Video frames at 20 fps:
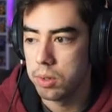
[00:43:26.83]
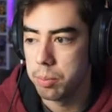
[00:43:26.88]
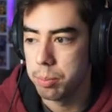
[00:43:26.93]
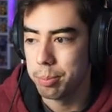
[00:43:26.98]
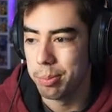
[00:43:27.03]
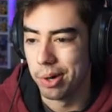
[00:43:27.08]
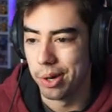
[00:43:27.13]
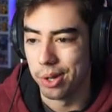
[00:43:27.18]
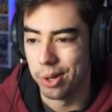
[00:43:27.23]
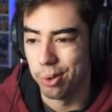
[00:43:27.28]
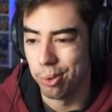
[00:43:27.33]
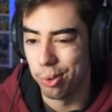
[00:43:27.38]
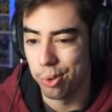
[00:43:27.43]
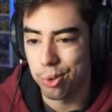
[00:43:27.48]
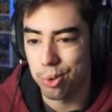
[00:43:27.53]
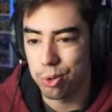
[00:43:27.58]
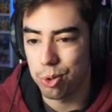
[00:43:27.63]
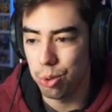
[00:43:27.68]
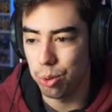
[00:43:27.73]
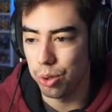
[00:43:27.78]
But it was
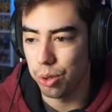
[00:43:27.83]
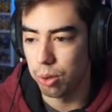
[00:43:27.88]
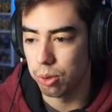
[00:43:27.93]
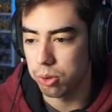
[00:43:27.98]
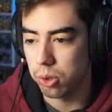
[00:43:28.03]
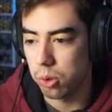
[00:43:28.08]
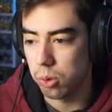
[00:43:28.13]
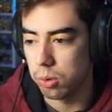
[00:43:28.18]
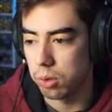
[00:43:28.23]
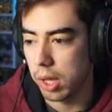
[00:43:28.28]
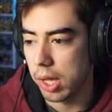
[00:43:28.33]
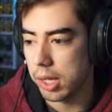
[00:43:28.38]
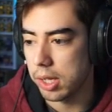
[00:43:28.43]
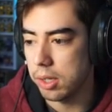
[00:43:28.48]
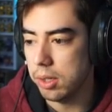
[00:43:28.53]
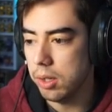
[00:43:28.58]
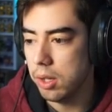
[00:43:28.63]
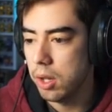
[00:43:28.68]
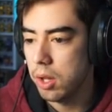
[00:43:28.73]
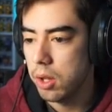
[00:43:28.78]
too little too
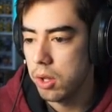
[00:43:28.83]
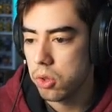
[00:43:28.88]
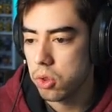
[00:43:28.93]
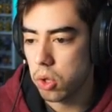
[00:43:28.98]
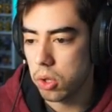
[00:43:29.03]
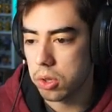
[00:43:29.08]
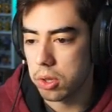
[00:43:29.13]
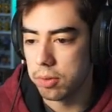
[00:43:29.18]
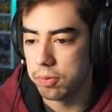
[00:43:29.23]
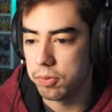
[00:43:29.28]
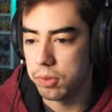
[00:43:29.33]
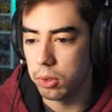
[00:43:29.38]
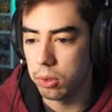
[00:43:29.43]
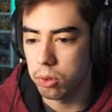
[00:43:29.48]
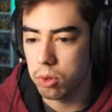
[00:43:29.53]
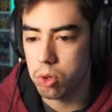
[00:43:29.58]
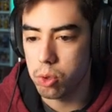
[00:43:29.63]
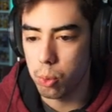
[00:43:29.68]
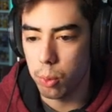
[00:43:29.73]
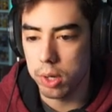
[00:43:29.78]
late. Justin
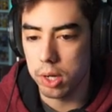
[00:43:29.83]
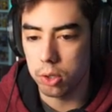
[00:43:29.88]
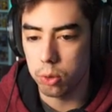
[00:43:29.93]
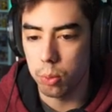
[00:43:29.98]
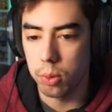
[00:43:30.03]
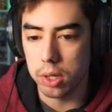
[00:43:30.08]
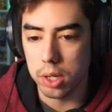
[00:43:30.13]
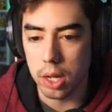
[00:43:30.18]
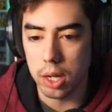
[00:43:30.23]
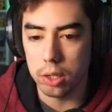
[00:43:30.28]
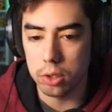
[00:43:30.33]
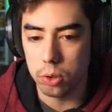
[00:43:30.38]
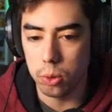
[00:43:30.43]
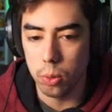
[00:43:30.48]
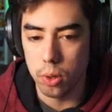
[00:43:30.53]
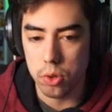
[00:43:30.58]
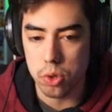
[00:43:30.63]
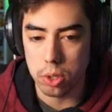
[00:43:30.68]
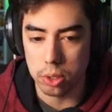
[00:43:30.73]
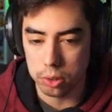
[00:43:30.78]
Fields, 20 28,
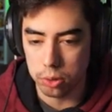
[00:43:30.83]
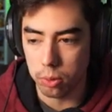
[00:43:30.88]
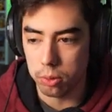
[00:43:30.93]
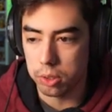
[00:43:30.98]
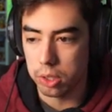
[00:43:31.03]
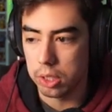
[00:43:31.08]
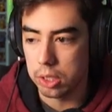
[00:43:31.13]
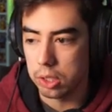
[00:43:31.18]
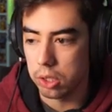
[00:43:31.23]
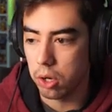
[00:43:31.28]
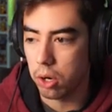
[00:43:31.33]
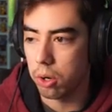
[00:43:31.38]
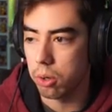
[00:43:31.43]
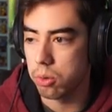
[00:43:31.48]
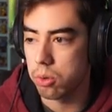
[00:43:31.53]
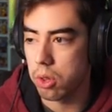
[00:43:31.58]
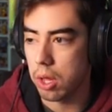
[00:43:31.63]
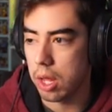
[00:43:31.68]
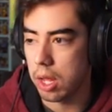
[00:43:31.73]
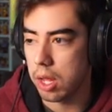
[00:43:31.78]
213
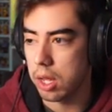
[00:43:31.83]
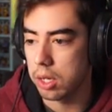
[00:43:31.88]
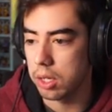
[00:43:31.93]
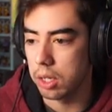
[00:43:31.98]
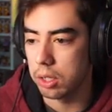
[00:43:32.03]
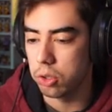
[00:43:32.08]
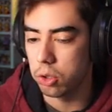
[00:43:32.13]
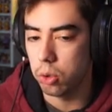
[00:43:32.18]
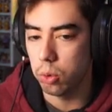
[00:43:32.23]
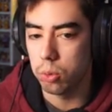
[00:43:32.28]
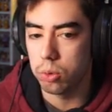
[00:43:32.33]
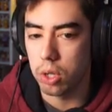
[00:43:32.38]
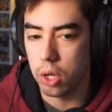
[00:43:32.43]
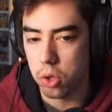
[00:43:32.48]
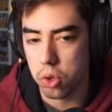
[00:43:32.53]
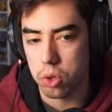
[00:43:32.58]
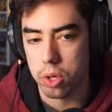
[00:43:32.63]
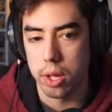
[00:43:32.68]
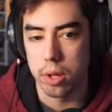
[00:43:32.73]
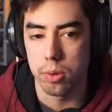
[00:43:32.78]
yards, and two
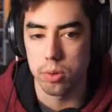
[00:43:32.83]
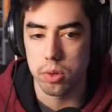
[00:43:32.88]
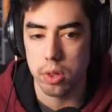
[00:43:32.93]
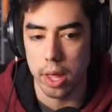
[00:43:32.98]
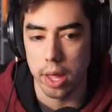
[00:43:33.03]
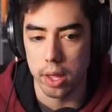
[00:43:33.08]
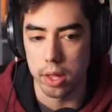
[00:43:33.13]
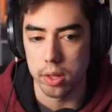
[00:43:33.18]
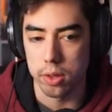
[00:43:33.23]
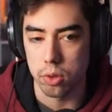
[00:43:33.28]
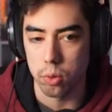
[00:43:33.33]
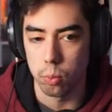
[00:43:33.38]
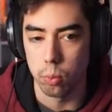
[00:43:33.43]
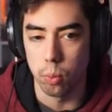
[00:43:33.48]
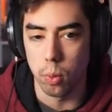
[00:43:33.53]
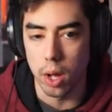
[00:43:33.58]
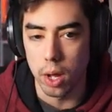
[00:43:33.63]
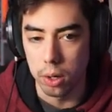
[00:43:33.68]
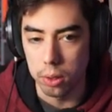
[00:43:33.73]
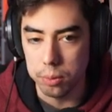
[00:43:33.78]
touchdowns as
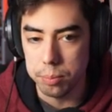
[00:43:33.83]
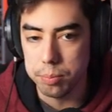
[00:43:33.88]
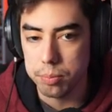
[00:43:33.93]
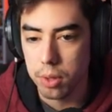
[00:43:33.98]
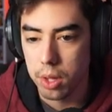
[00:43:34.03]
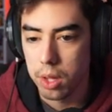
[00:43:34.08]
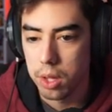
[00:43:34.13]
well.